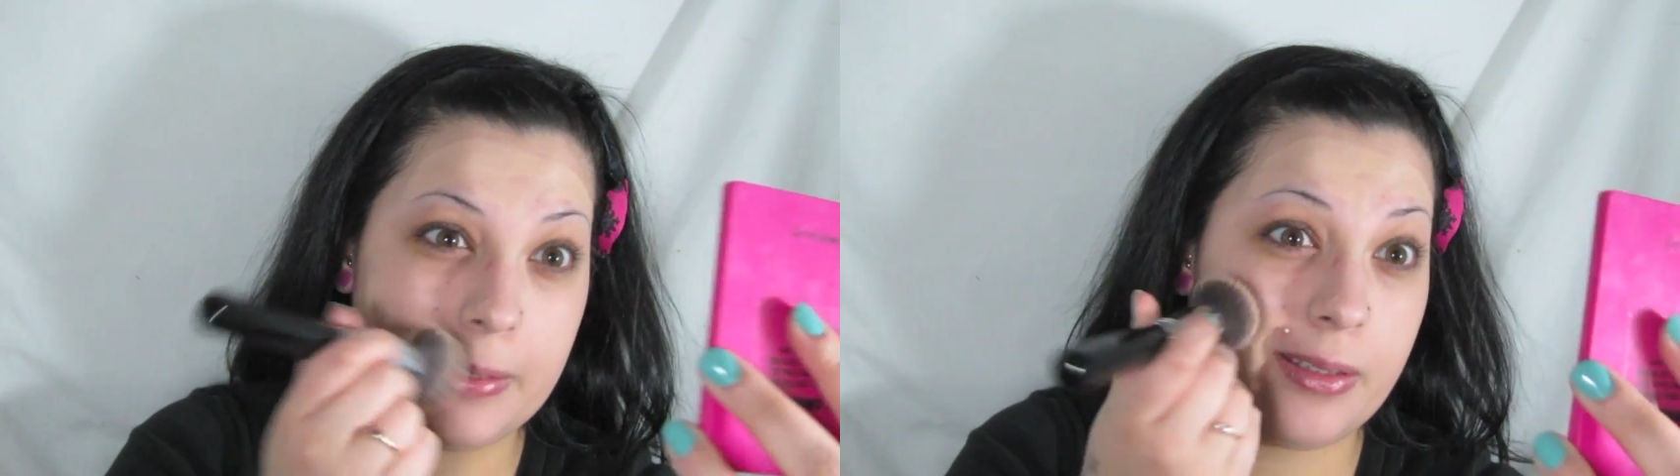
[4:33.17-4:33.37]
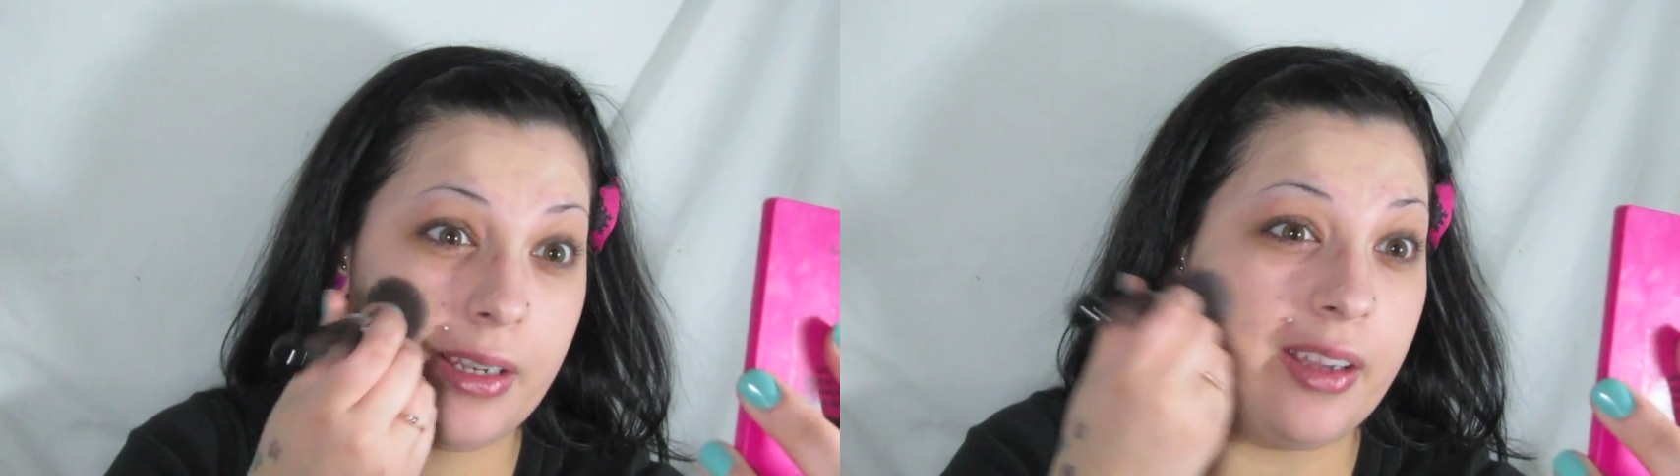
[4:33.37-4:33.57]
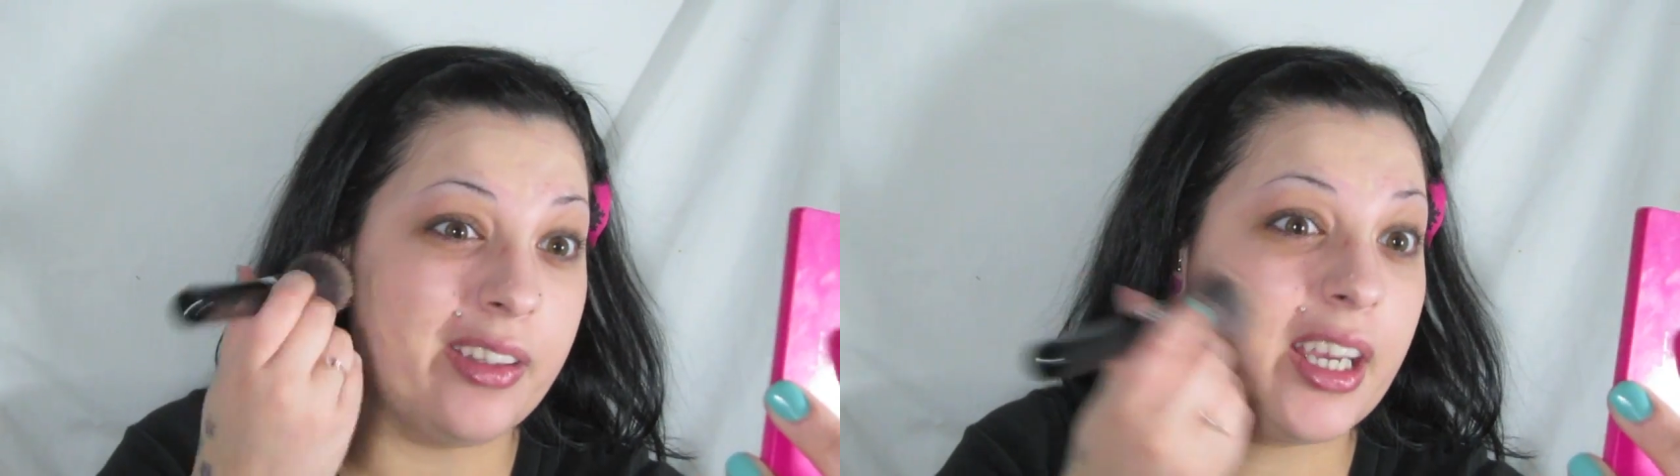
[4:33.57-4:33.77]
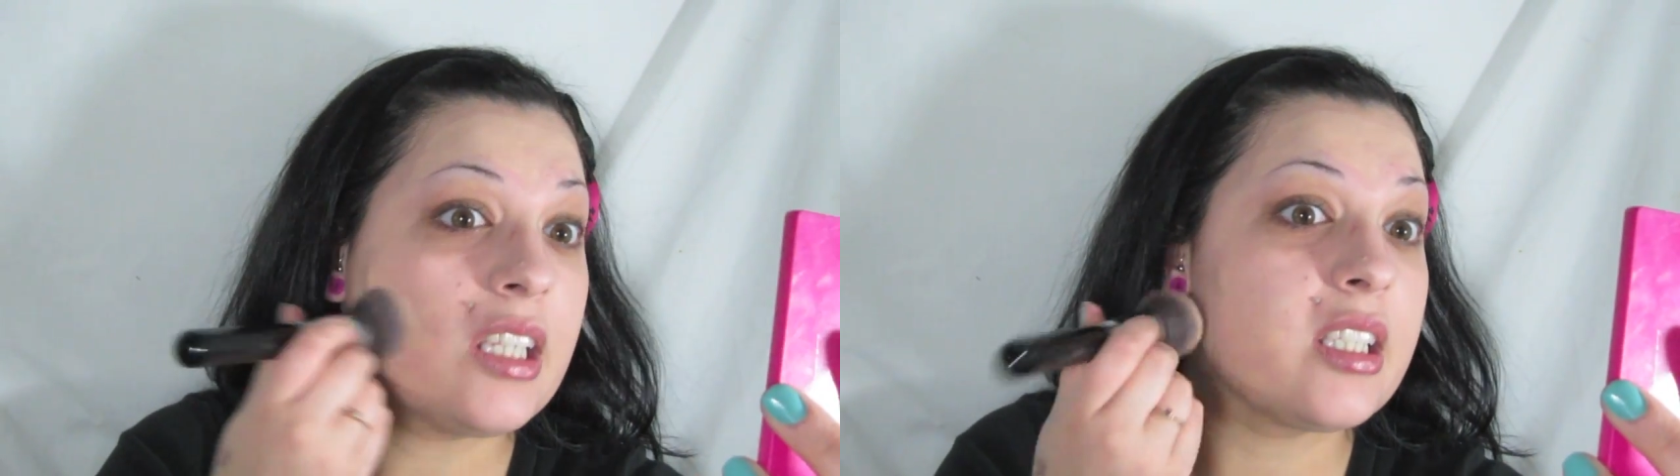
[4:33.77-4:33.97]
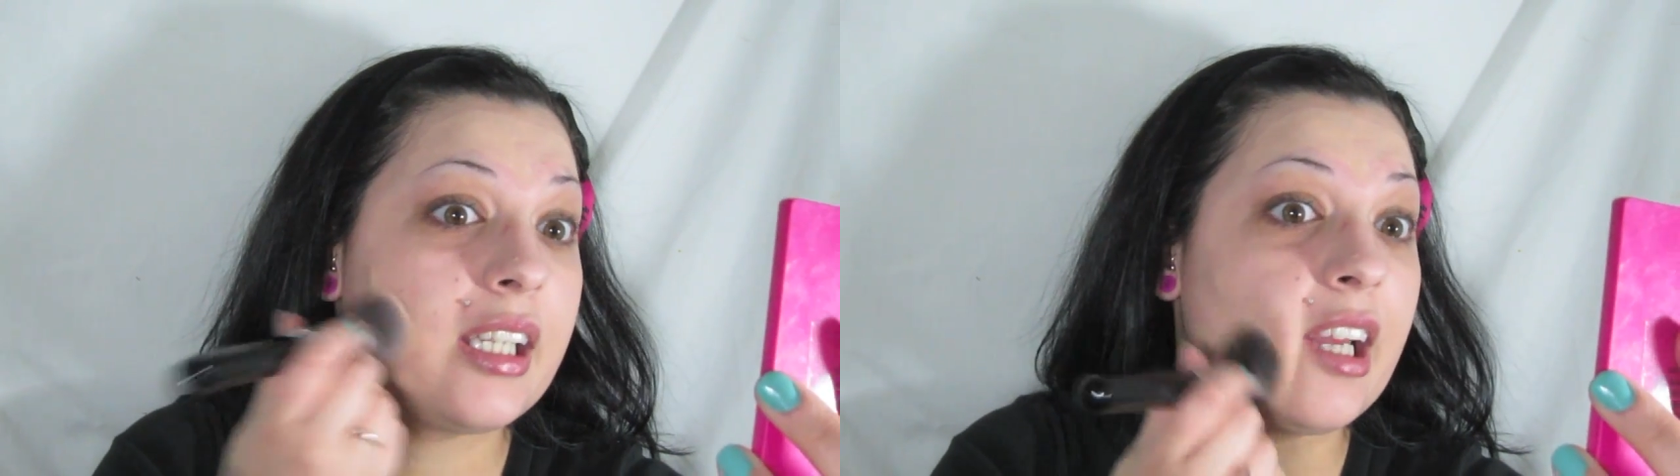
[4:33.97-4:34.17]
So now you
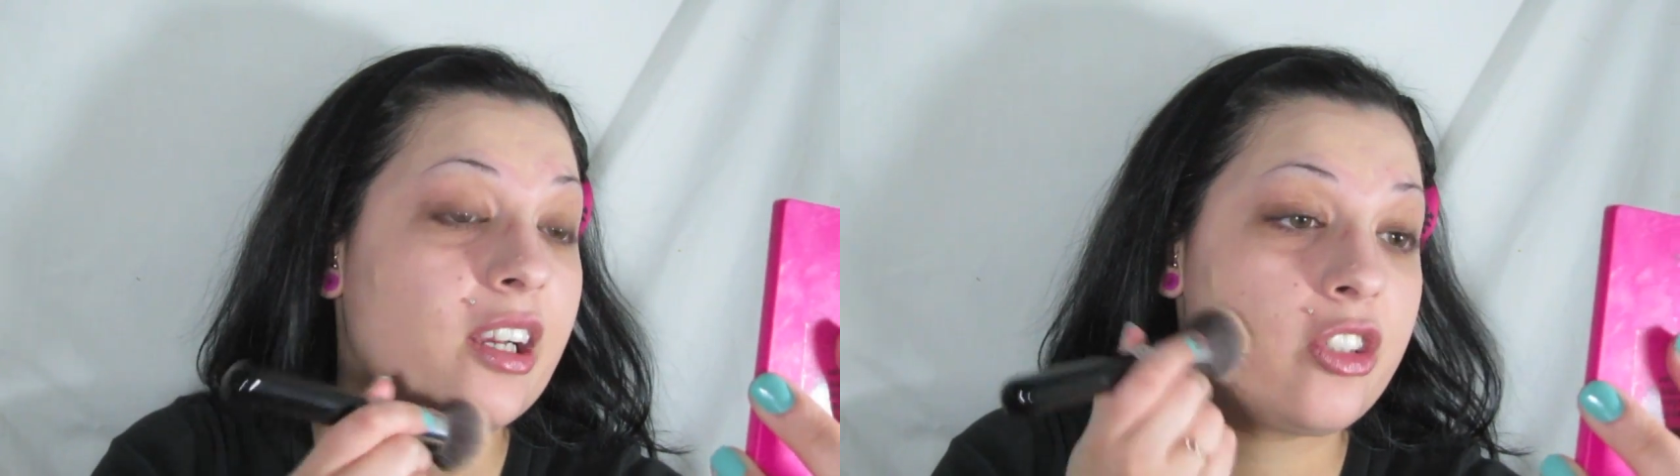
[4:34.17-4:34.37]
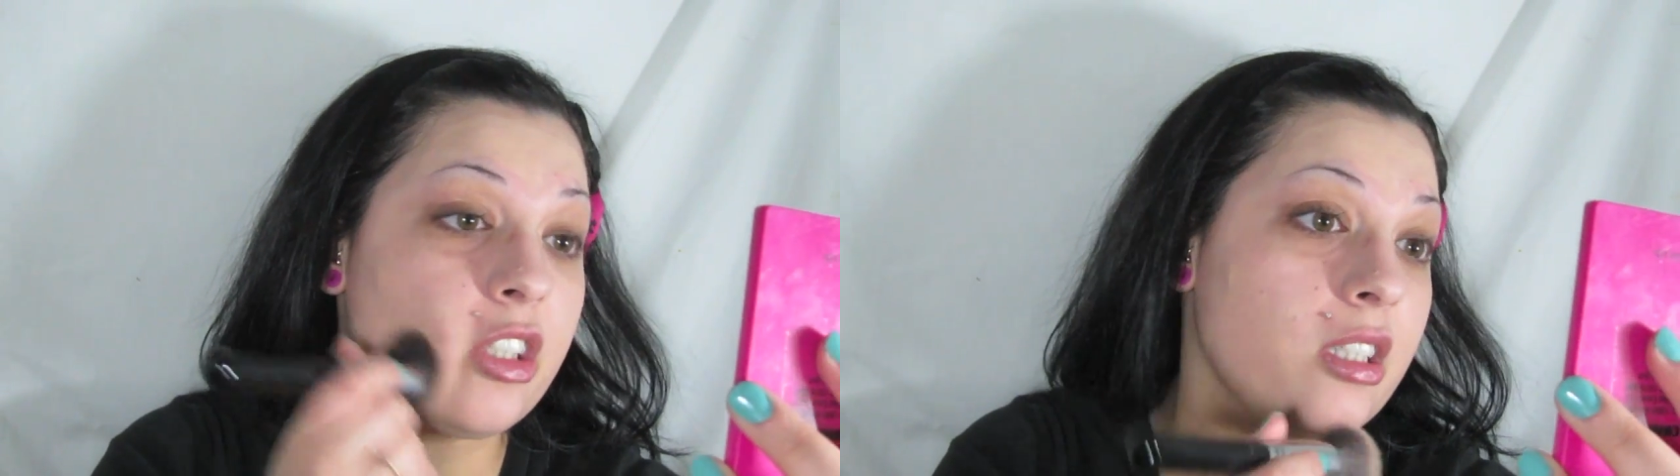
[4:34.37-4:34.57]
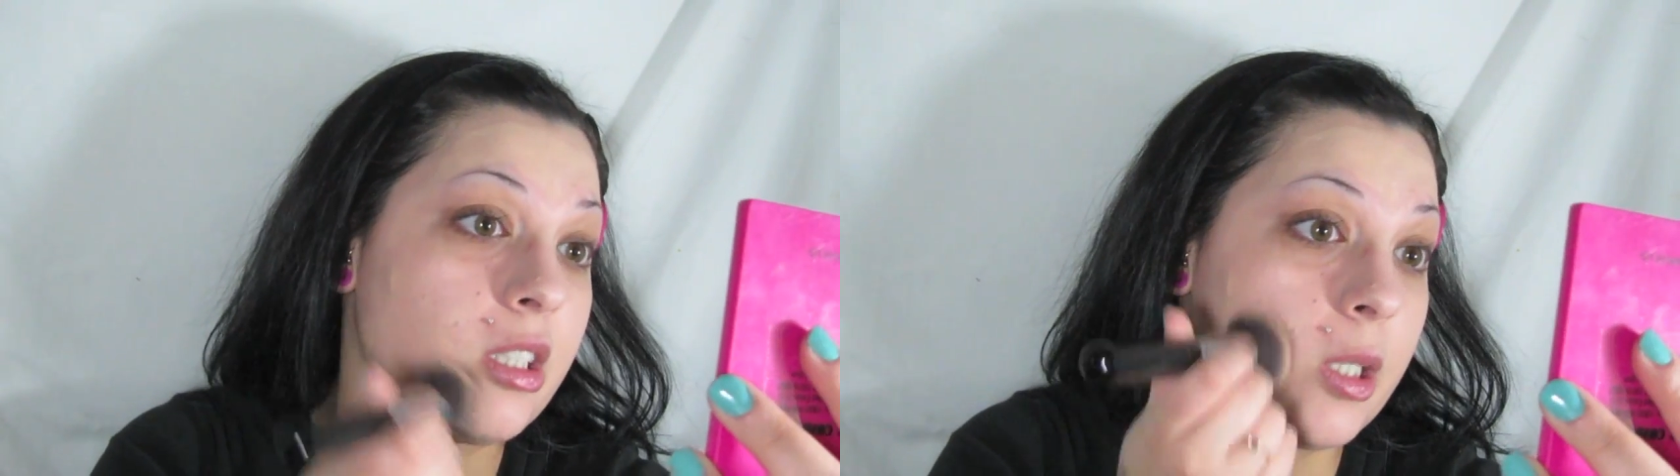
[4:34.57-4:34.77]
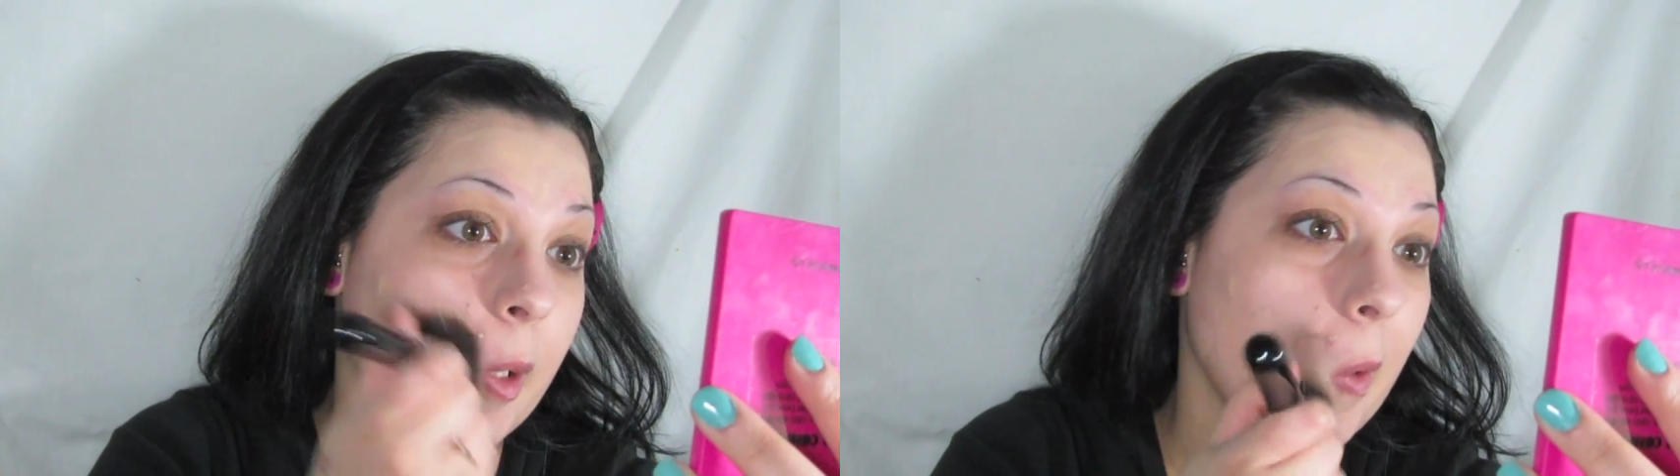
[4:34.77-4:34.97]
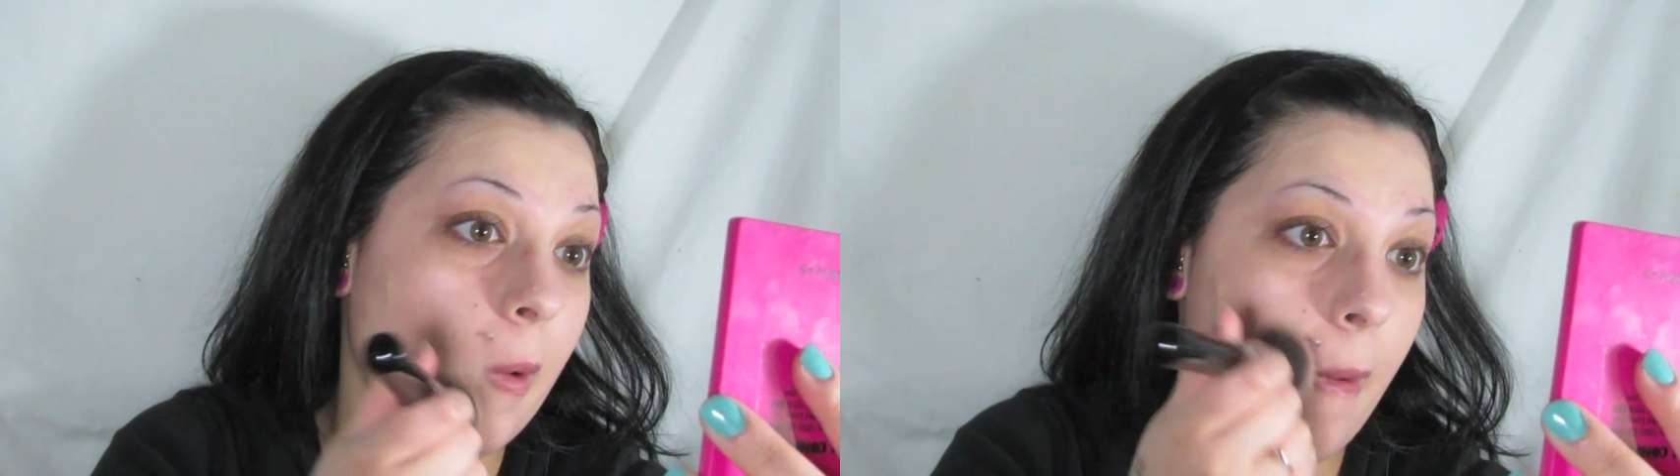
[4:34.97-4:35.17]
guys can actually see